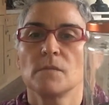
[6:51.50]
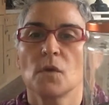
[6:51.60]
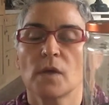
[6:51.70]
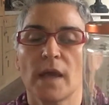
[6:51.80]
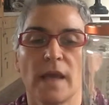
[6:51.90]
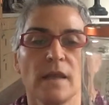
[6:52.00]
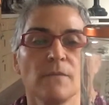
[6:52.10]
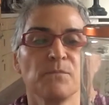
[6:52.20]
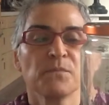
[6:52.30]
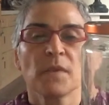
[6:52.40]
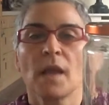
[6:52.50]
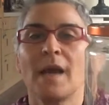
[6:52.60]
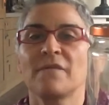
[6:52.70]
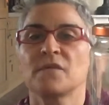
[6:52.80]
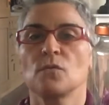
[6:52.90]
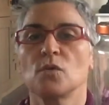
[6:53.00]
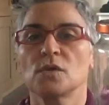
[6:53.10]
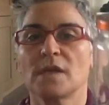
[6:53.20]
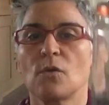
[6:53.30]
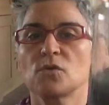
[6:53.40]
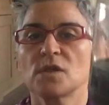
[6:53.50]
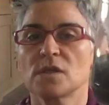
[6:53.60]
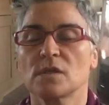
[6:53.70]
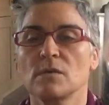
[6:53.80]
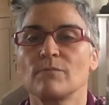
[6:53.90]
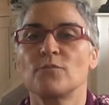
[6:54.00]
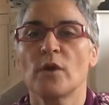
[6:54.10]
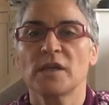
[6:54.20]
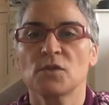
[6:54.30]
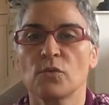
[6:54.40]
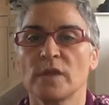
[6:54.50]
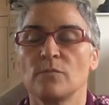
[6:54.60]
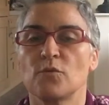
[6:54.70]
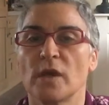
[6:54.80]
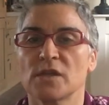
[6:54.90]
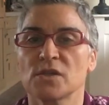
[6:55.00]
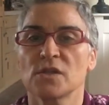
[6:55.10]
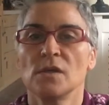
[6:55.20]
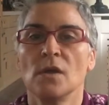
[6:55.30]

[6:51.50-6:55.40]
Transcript: okay? Afterwards, I'll just brush with a brush